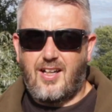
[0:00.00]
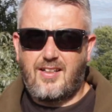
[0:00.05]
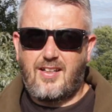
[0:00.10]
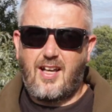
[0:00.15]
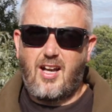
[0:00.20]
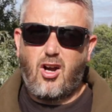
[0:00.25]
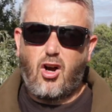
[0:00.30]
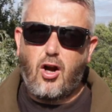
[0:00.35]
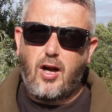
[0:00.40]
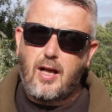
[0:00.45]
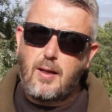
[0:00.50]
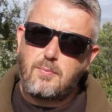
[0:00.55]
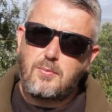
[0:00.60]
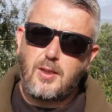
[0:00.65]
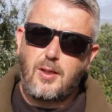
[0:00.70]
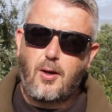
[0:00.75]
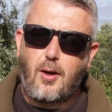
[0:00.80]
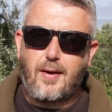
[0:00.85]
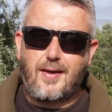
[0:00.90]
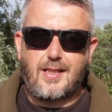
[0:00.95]
yeah, I am
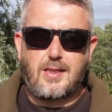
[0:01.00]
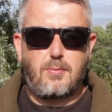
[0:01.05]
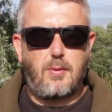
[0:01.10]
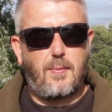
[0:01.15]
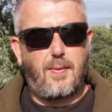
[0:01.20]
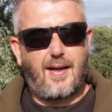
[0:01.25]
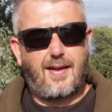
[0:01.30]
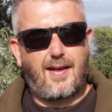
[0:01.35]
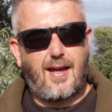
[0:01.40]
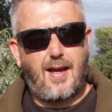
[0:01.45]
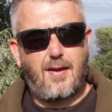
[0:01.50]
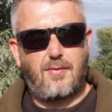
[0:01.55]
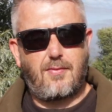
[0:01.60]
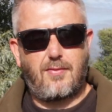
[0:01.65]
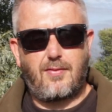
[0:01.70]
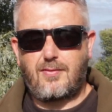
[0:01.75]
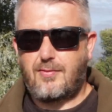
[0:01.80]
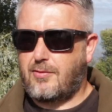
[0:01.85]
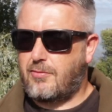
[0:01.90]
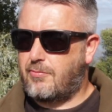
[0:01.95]
delighted to be back out.
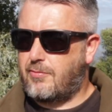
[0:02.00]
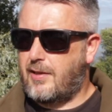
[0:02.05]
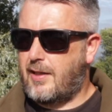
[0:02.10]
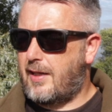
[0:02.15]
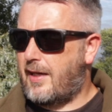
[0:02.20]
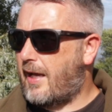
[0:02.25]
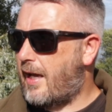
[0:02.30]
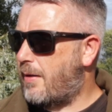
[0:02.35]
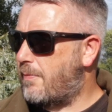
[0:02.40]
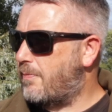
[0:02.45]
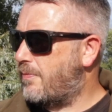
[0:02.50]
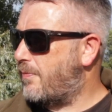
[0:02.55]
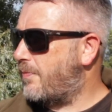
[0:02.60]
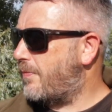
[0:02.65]
I really am.